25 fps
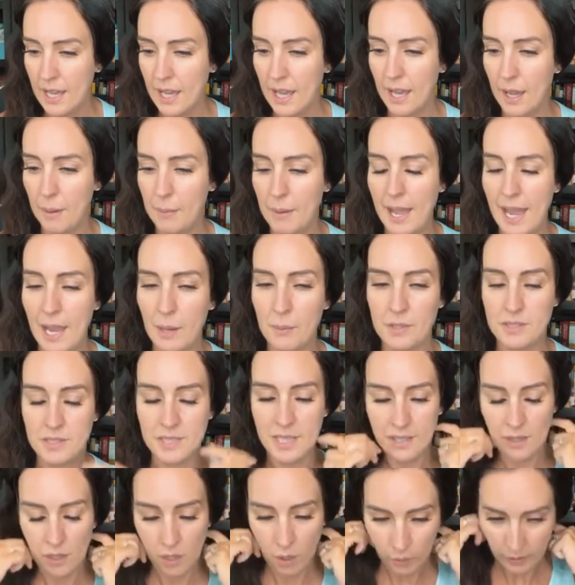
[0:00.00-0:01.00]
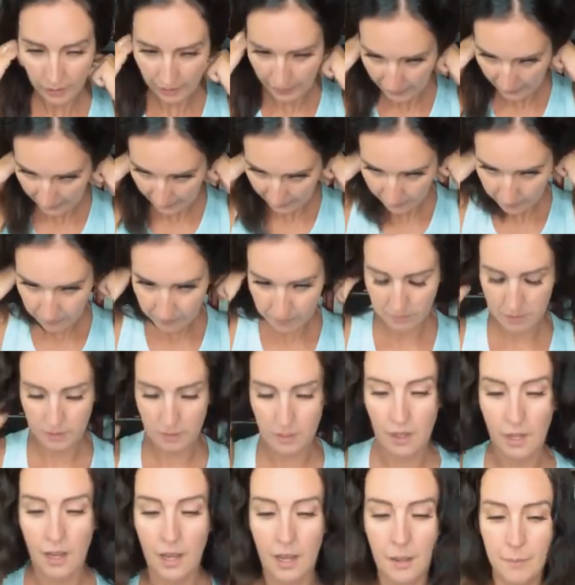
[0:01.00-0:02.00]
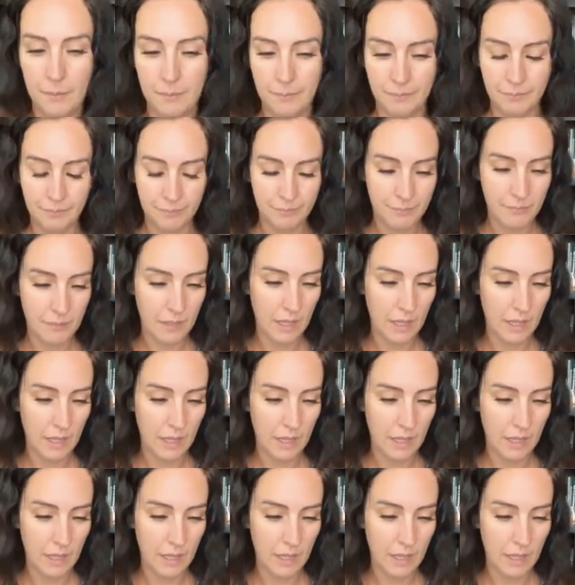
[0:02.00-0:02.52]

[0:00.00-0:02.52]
um, I would say, okay, um,